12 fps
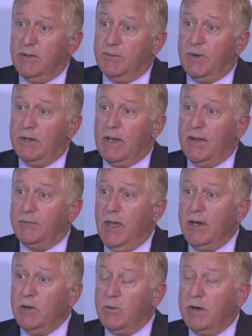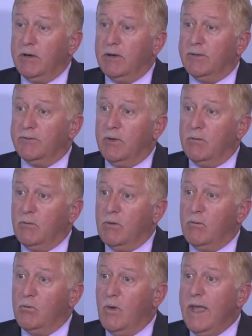but I'm not aware of
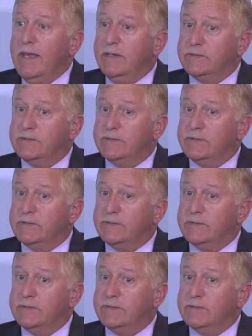a way